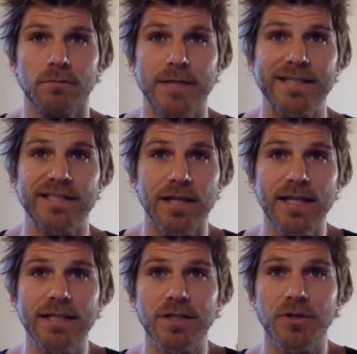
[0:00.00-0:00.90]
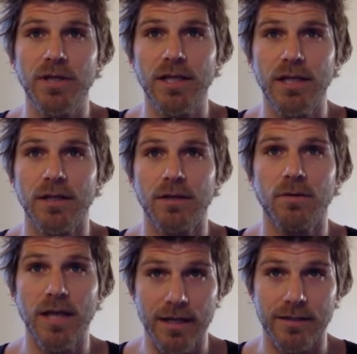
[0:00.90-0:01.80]
That's literally
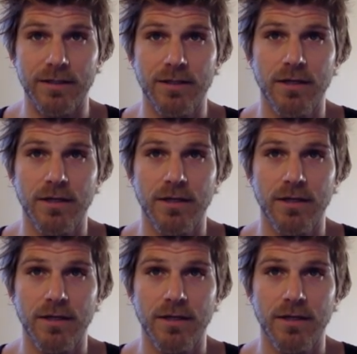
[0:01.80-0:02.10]
it.